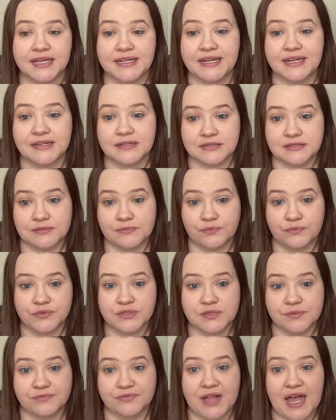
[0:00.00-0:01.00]
I needed some,
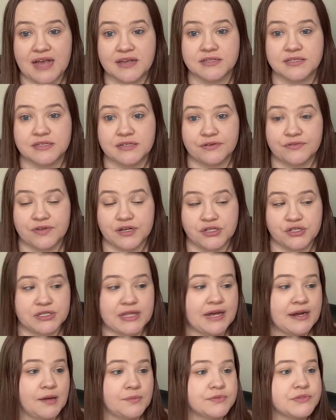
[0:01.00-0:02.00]
some flax to finish
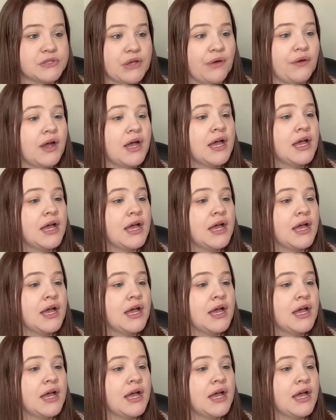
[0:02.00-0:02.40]
that up. So